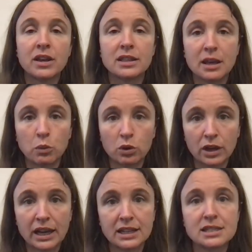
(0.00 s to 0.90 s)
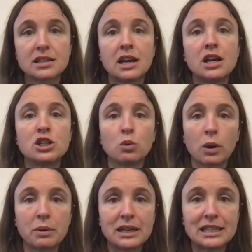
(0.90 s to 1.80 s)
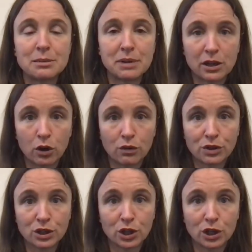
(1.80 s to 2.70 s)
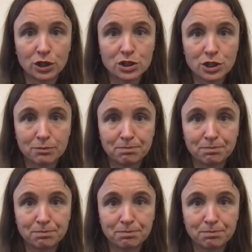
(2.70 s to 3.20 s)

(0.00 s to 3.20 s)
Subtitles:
that will get us to where we need to be over the longer term.